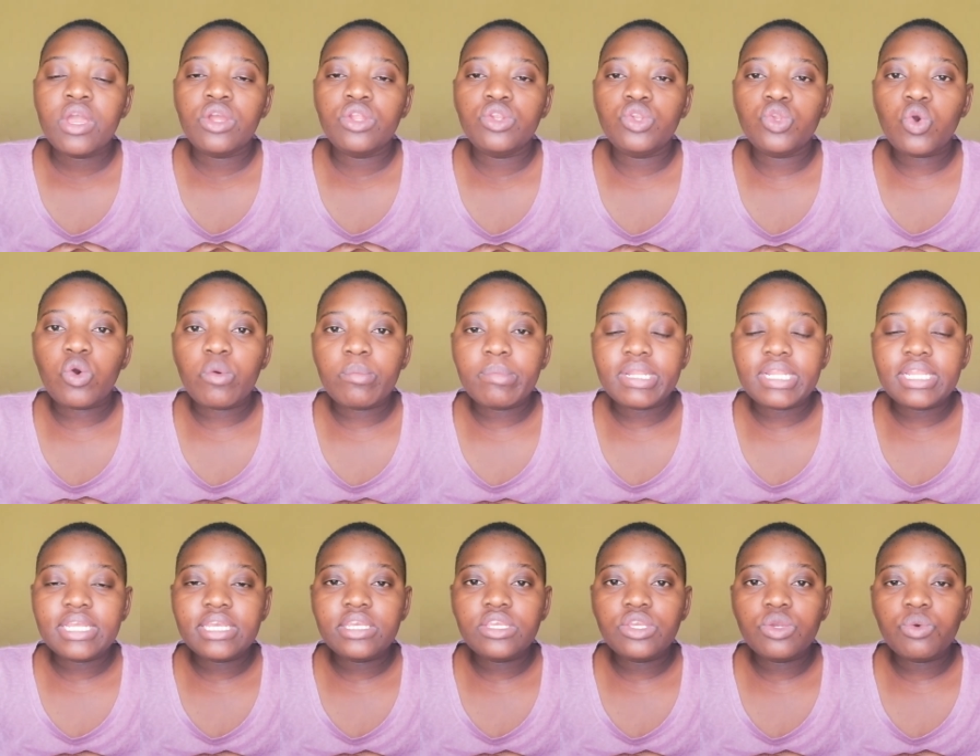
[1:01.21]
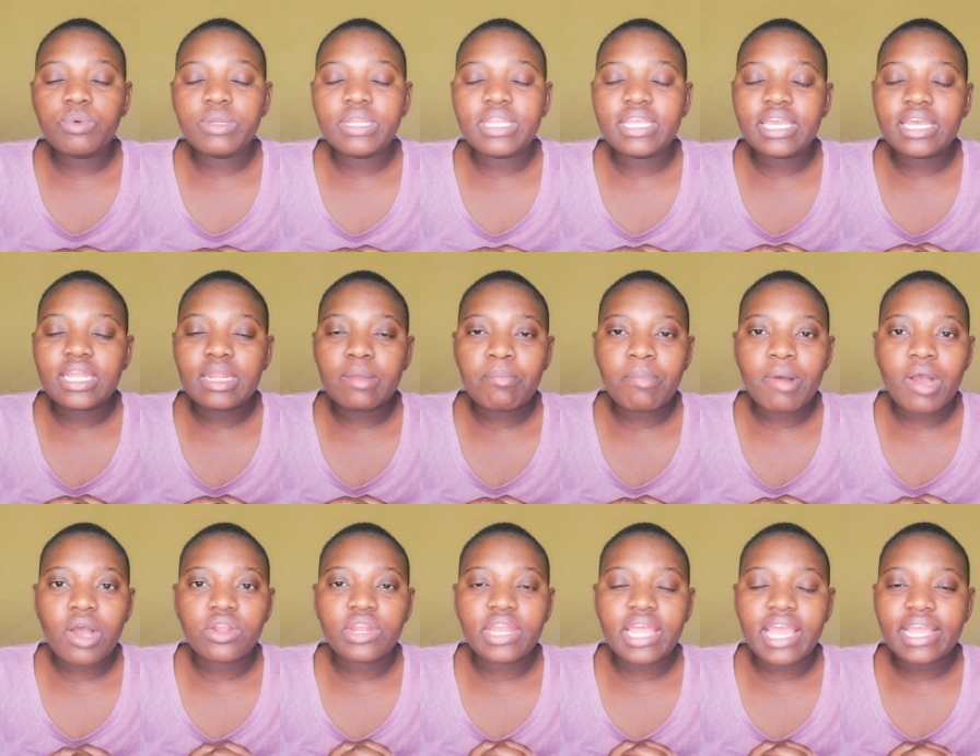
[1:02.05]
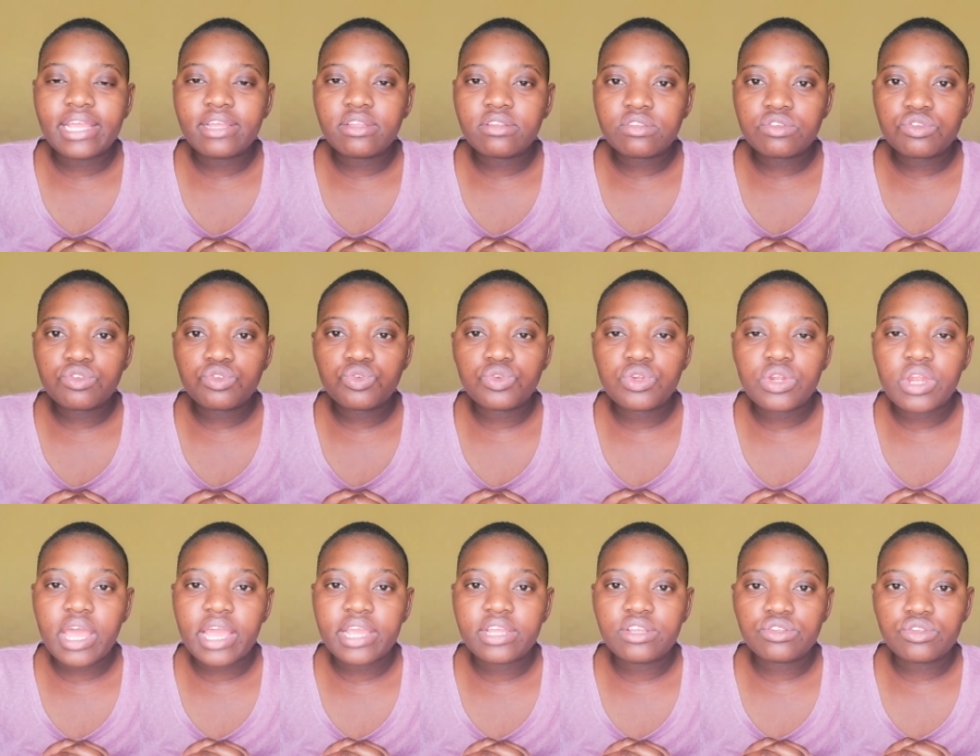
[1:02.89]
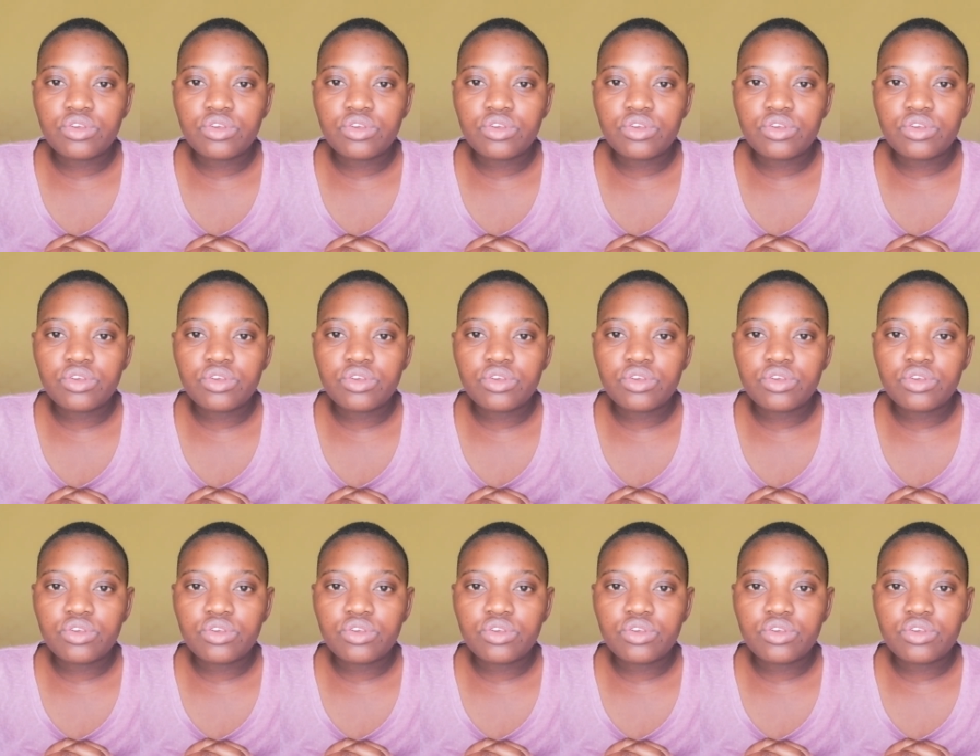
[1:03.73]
Normally you would get about 8 to 9